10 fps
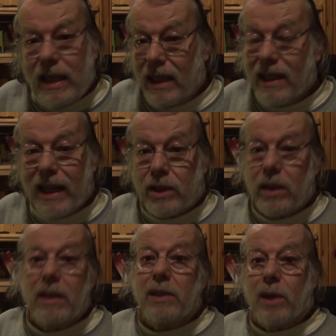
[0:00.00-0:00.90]

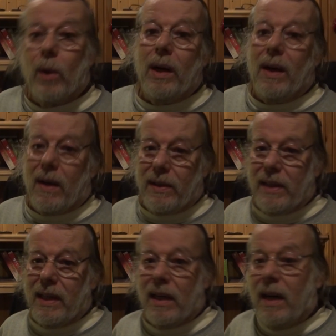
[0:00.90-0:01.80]
election that's going on
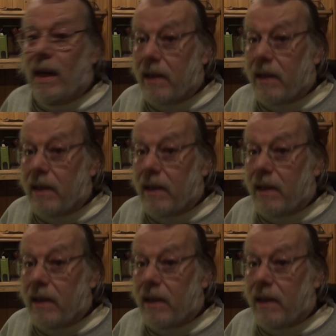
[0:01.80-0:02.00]
there.